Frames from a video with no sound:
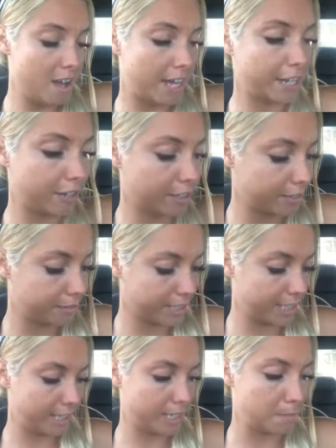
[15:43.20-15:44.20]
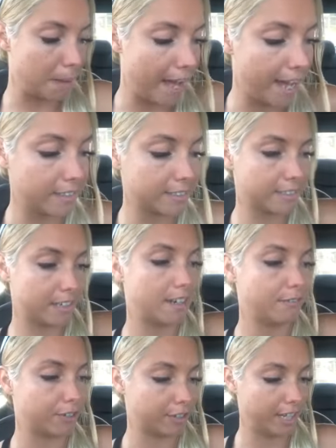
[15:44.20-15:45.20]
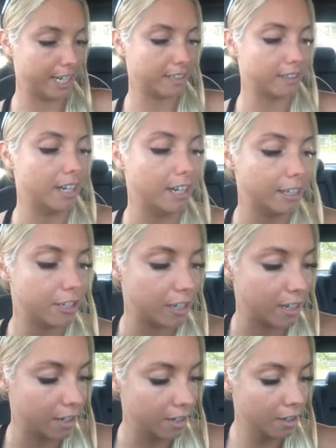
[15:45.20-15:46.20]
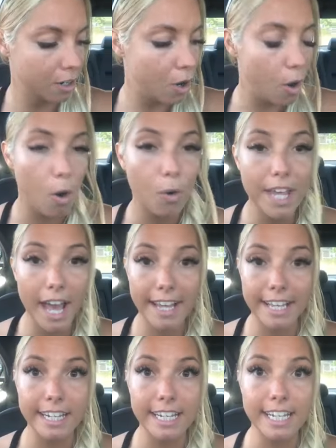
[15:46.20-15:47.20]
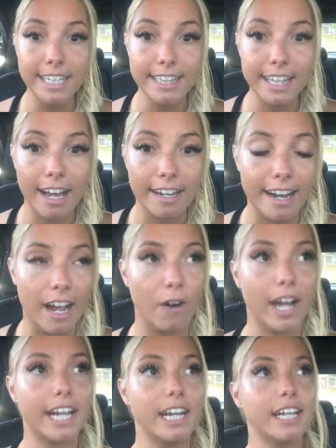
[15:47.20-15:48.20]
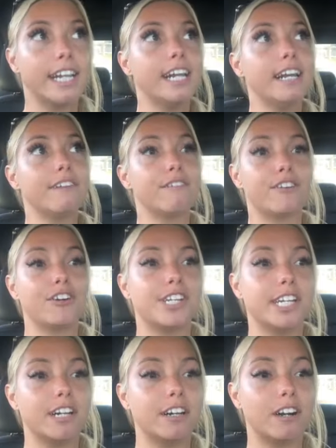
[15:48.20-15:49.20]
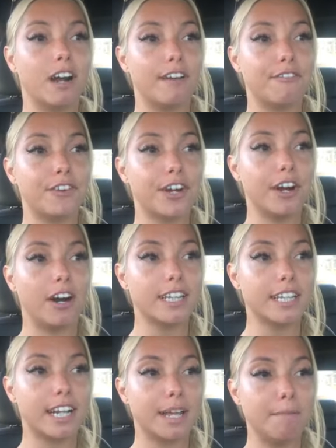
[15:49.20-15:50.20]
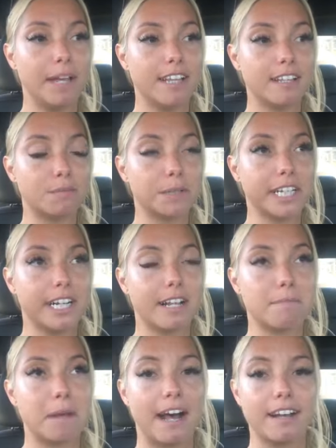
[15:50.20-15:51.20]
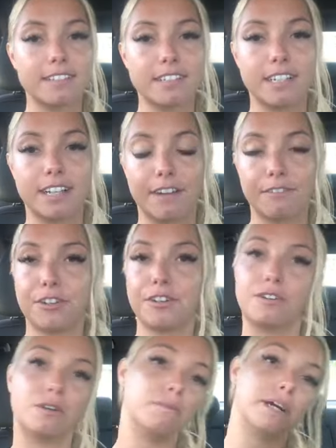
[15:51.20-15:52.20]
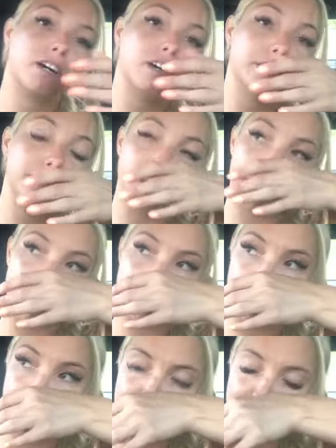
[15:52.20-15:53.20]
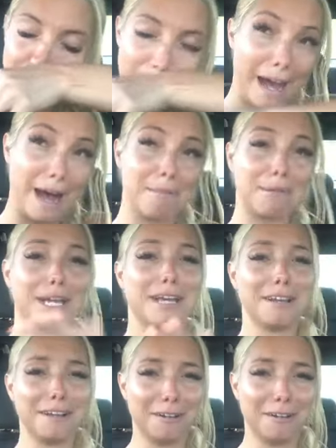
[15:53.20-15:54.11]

I cooked a really nice pasta for like lunch and oh yeah, I can eat that now. I can eat it for dinner. I forgot that I made this really nice pasta in the afternoon. Oh my God, you guys, I'm so happy.